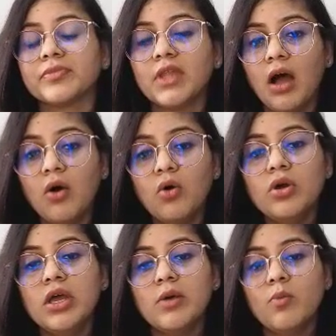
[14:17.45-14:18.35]

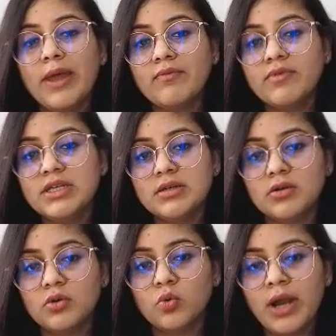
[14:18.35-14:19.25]
Now, when
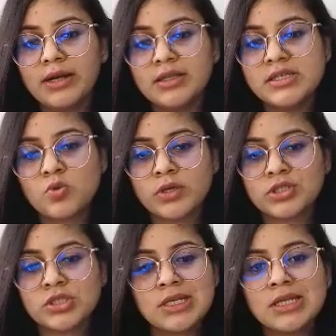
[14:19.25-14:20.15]
we look at these
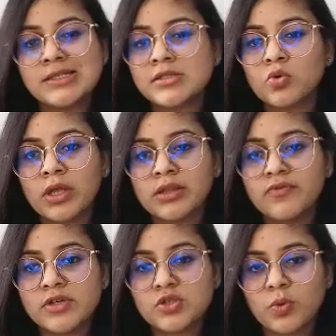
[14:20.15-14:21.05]
questions, let's look at the
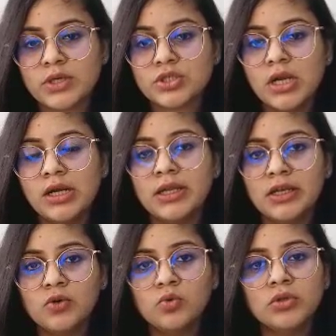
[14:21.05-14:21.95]
first question. I'll
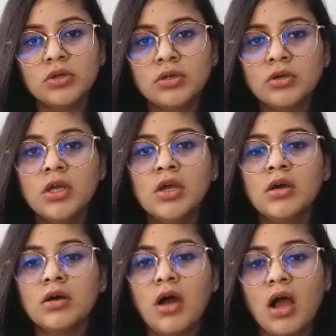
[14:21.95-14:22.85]
tell you the
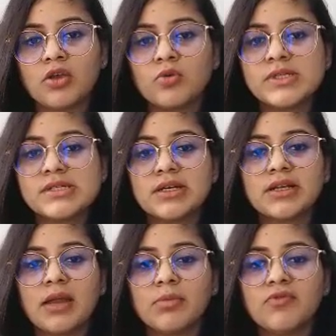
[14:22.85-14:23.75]
arguments
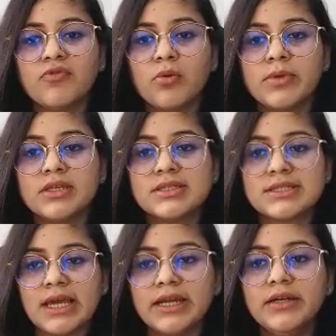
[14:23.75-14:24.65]
that can be from each
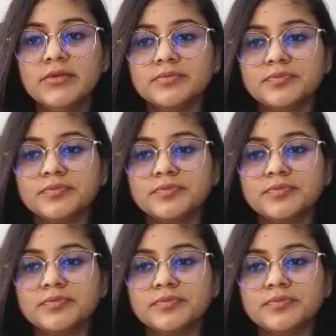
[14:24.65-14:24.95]
side.